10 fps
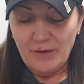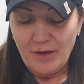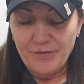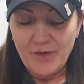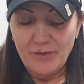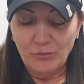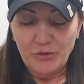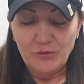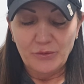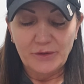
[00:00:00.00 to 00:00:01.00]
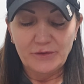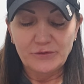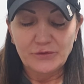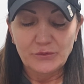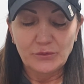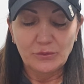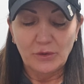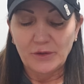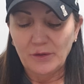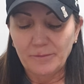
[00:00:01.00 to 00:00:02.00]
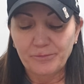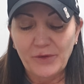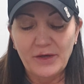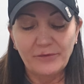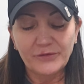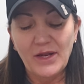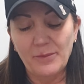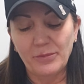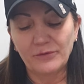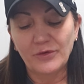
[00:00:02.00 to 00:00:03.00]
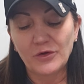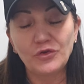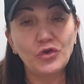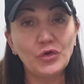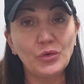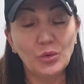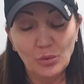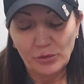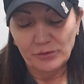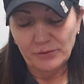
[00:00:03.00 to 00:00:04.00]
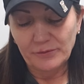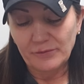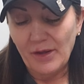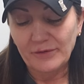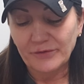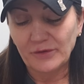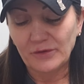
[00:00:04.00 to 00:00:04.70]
And then when you get into an f-stop of 2, that's going